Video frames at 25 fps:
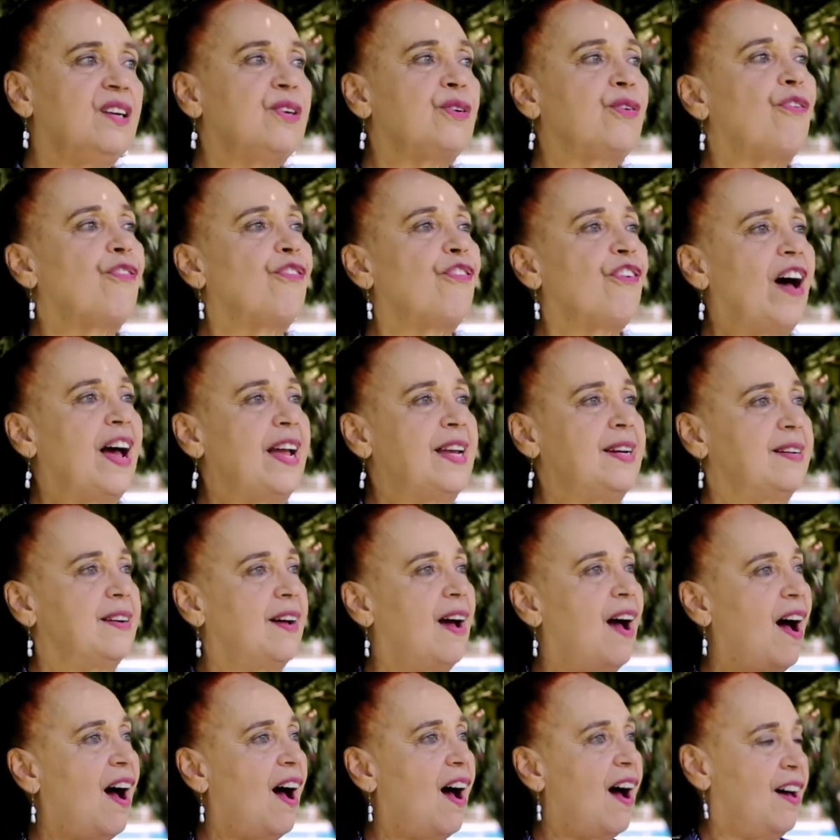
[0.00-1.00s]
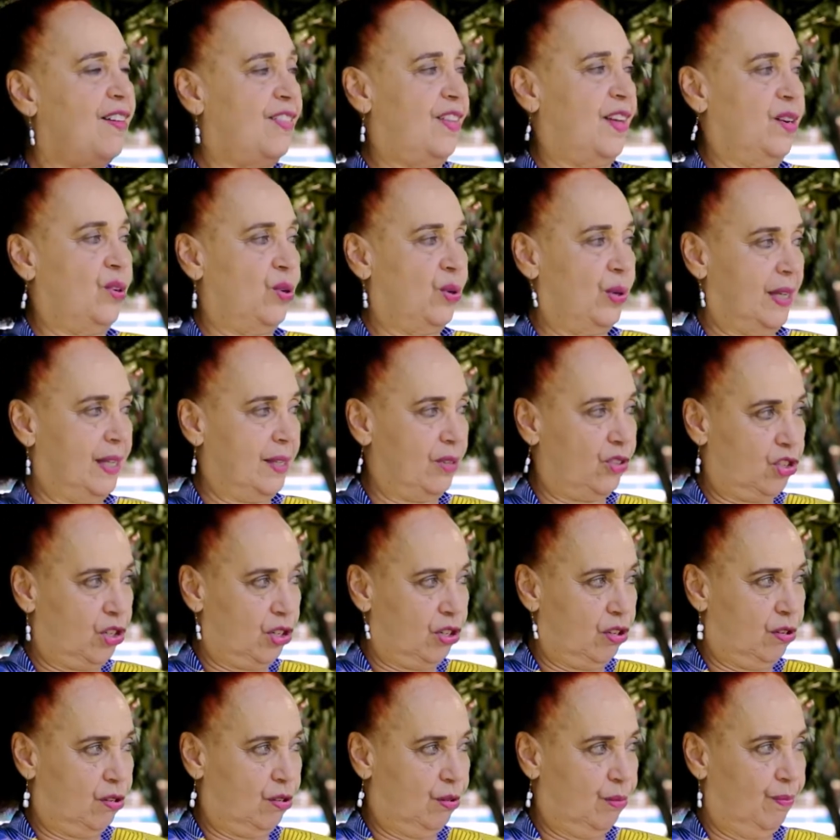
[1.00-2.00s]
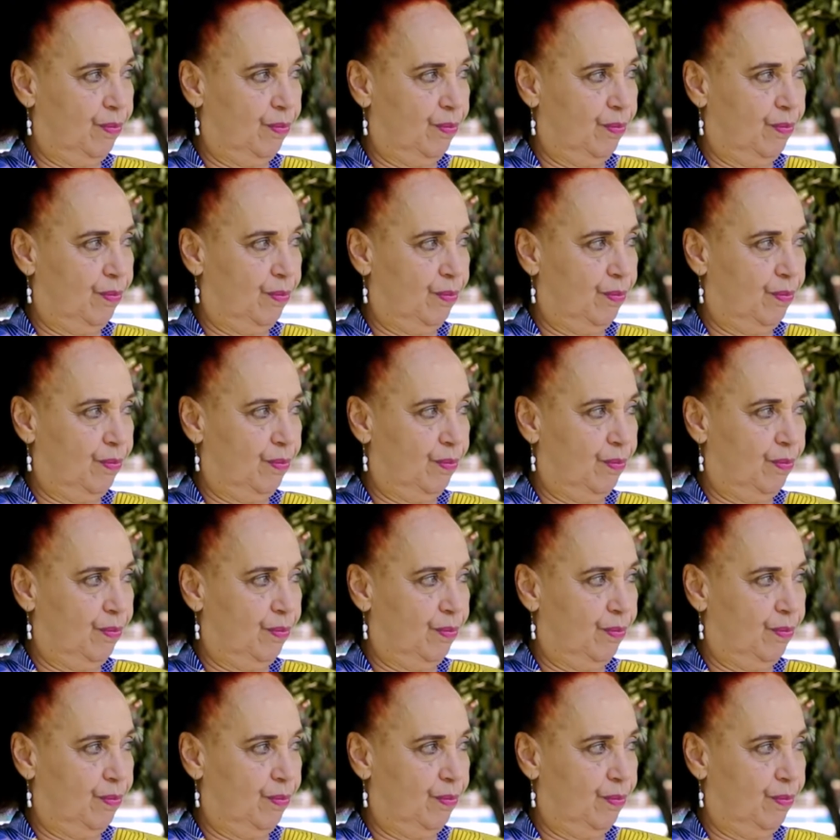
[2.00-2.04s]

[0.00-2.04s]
to find other knowledge,